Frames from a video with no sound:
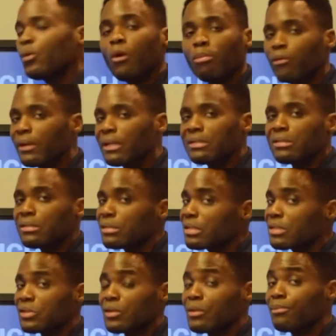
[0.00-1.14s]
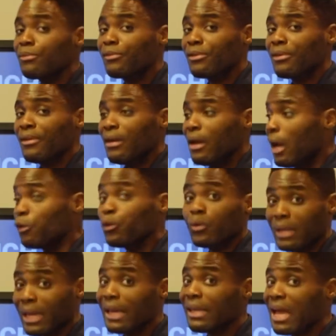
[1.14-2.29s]
operating systems you
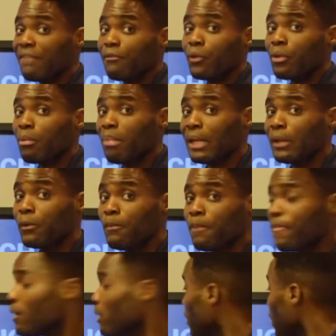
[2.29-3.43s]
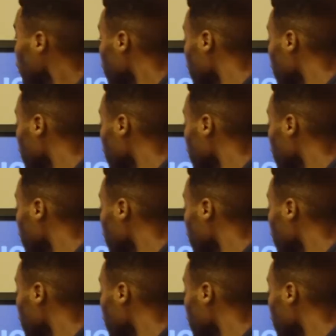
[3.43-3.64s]
can have on the panel. Now,